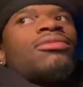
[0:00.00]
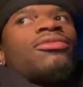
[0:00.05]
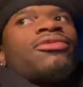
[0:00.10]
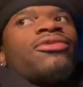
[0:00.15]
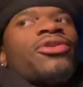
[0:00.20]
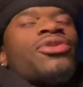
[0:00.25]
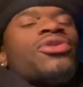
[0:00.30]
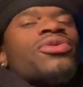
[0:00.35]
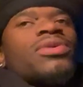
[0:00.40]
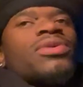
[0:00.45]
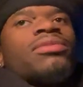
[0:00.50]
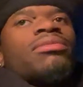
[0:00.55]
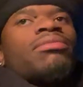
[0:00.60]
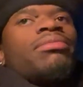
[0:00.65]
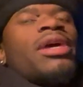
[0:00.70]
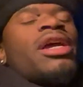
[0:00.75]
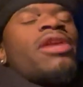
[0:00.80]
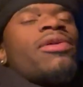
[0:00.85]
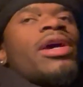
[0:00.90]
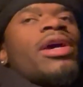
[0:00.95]
first one.
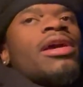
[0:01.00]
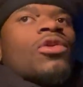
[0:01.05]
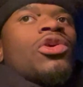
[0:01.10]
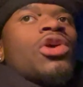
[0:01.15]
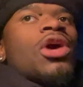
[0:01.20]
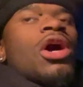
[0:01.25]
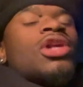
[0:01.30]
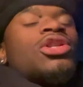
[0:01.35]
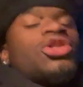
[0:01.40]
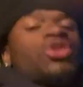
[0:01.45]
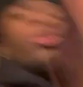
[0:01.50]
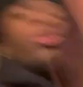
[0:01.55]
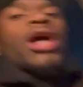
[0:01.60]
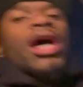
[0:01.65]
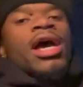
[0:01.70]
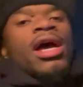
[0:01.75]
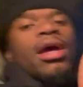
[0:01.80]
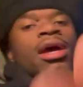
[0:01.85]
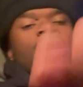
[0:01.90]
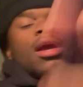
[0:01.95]
But anyway, y'all do
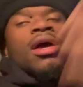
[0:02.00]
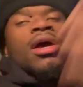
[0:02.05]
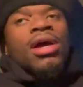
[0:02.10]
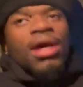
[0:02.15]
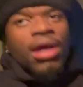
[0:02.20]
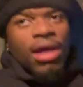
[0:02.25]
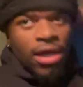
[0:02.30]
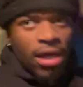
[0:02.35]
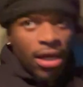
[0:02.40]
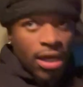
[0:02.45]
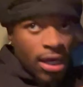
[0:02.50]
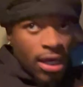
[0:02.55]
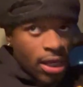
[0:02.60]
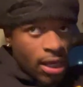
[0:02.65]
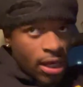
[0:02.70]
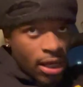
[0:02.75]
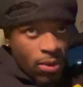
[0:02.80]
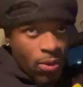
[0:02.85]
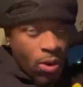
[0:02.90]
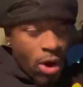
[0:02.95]
that. And
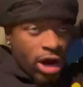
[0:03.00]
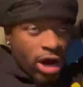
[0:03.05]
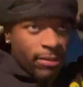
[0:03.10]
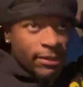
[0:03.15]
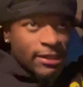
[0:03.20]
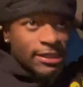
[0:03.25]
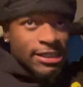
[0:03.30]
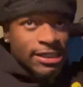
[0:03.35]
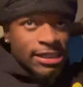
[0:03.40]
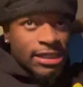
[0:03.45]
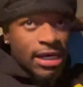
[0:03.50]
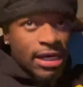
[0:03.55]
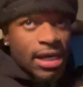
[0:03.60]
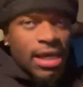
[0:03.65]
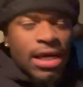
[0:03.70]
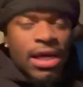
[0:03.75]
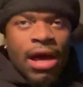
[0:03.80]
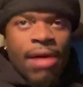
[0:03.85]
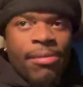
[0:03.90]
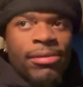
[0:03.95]
with all that being
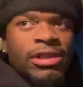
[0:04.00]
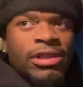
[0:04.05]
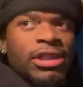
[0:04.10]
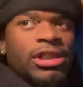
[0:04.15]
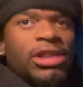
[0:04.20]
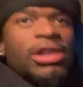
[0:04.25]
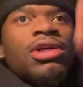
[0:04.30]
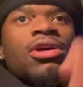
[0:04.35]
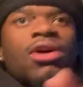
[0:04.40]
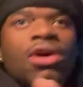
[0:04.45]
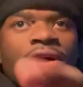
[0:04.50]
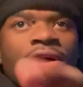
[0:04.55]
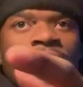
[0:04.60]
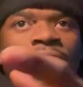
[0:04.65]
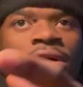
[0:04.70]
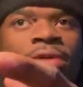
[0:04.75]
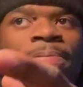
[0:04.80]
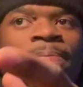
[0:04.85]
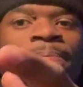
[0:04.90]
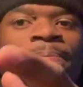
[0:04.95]
said, I'm going to see y'all